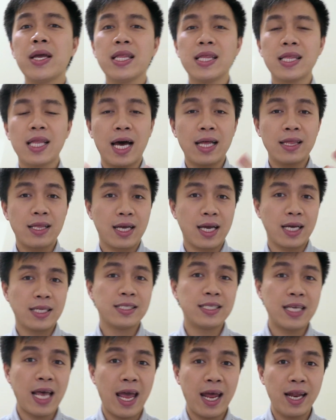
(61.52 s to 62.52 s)
means that the
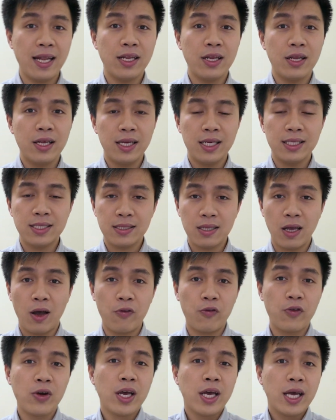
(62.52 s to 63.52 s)
content
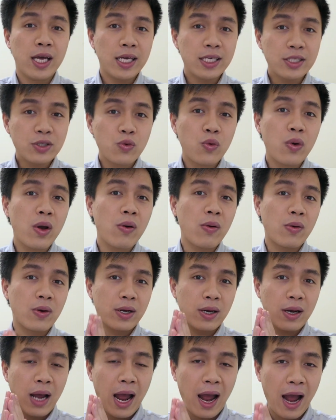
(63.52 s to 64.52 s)
itself will
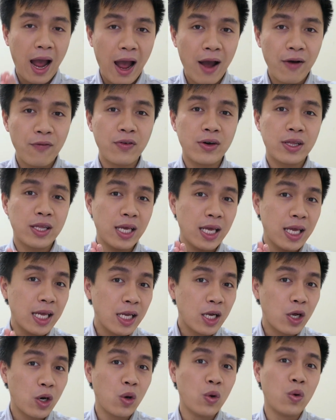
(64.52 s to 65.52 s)
have
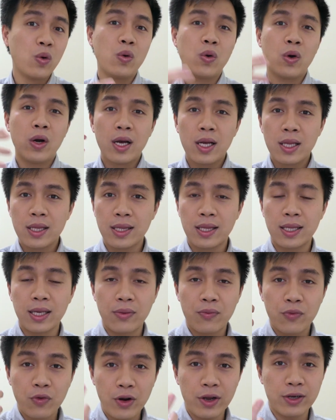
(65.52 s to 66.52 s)
include
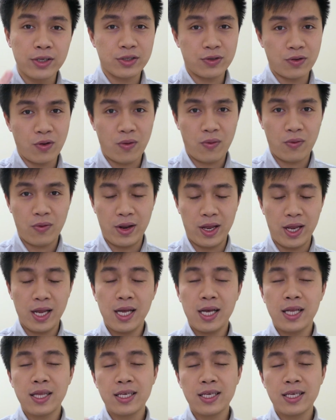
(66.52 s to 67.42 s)
the real story.